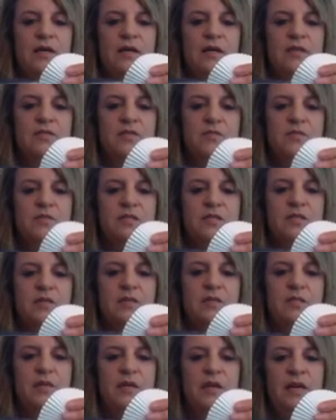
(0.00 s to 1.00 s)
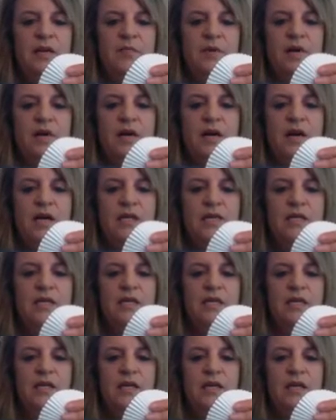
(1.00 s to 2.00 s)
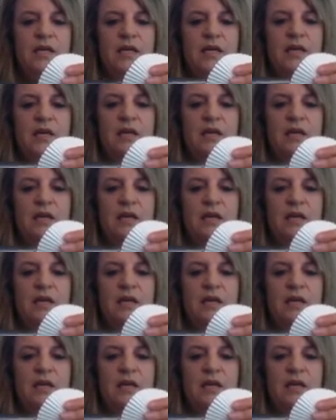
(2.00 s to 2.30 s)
So I'm cutting